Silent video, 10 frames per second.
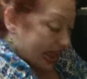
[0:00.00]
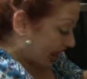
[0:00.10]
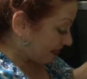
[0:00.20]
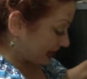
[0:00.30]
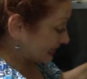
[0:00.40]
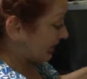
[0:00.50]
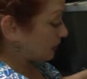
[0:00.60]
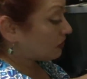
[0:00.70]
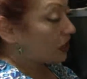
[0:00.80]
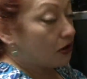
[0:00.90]
And that's it.
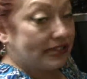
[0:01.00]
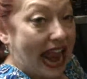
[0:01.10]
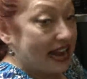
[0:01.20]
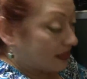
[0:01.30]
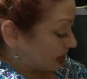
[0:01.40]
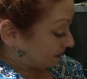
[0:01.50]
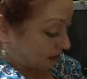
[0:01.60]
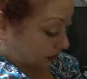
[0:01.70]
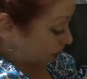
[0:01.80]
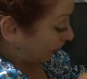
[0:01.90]
You can use anything from
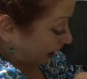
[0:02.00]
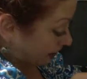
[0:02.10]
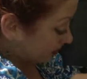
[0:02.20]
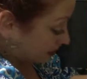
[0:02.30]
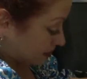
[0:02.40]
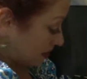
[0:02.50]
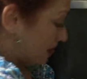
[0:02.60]
your garden,